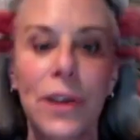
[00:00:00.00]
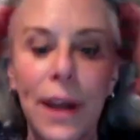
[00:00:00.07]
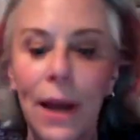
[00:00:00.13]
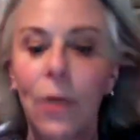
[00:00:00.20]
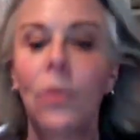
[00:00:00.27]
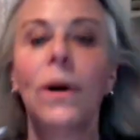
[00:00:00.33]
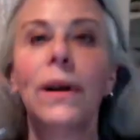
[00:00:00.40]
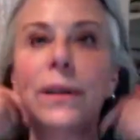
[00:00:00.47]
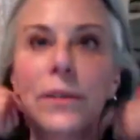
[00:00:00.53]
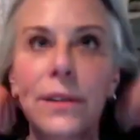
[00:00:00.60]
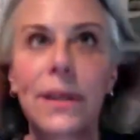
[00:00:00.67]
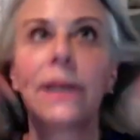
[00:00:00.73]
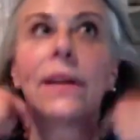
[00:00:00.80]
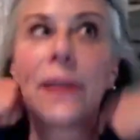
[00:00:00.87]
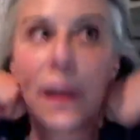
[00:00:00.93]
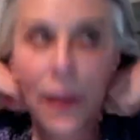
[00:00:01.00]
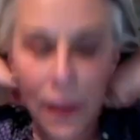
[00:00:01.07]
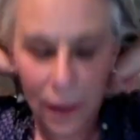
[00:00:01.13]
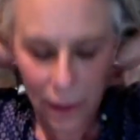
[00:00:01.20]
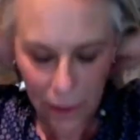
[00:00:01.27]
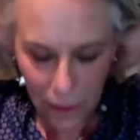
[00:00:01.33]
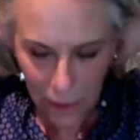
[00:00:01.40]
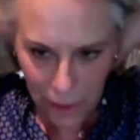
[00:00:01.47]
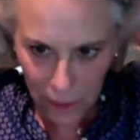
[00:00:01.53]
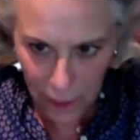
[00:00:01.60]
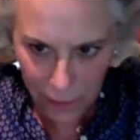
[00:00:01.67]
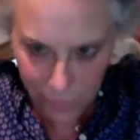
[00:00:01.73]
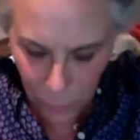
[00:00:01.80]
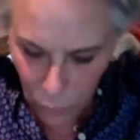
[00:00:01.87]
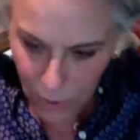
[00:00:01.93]
Now what? You're suddenly
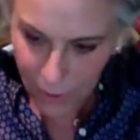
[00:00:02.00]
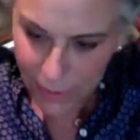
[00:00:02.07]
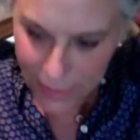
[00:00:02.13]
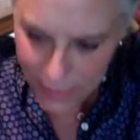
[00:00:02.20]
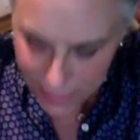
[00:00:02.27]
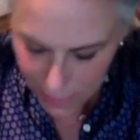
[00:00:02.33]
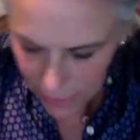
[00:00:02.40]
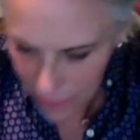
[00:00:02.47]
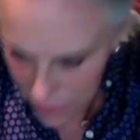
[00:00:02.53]
Harvey Weinstein?